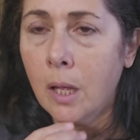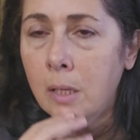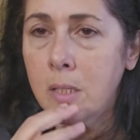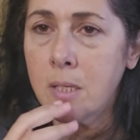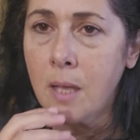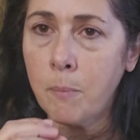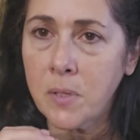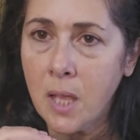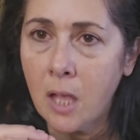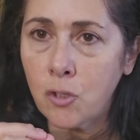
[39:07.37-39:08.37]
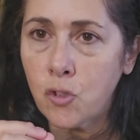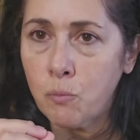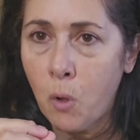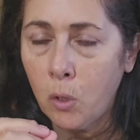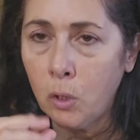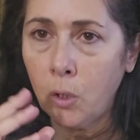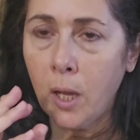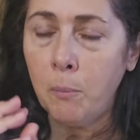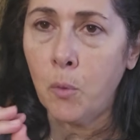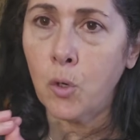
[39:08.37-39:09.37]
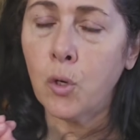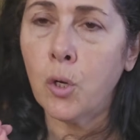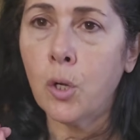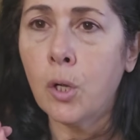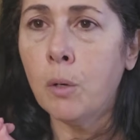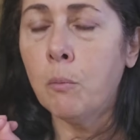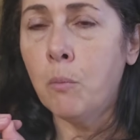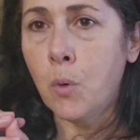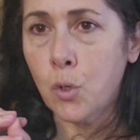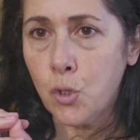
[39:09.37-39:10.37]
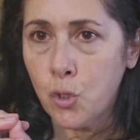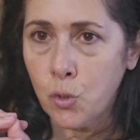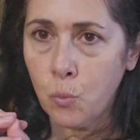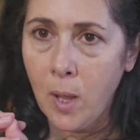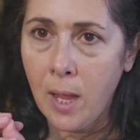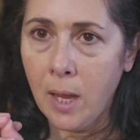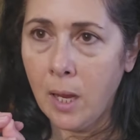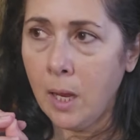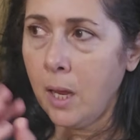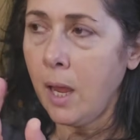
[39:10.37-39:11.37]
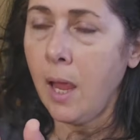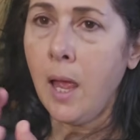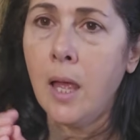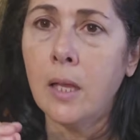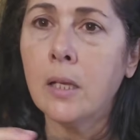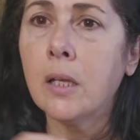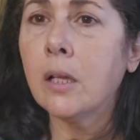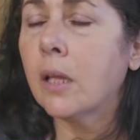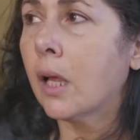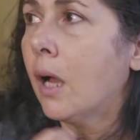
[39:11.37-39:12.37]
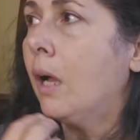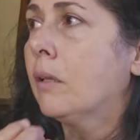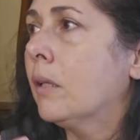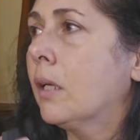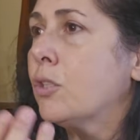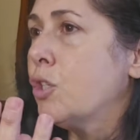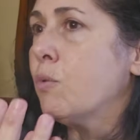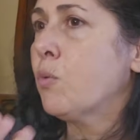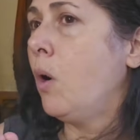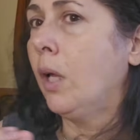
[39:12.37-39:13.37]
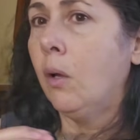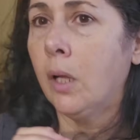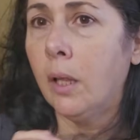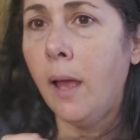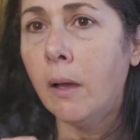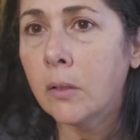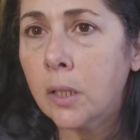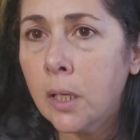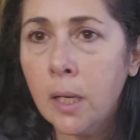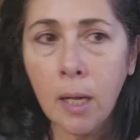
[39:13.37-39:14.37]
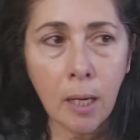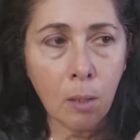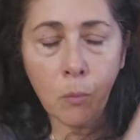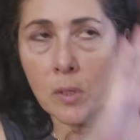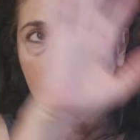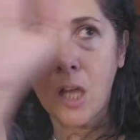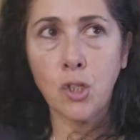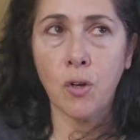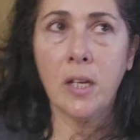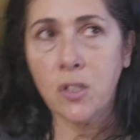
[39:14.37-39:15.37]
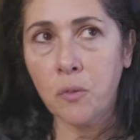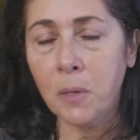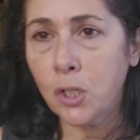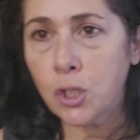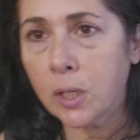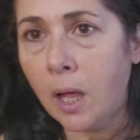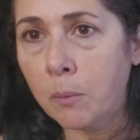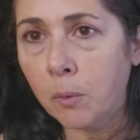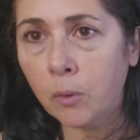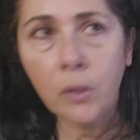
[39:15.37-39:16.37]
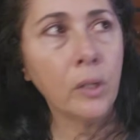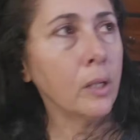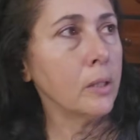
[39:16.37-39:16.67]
And the steps got smaller and more sway, and like she was walking on a cloud. It was a transformation I will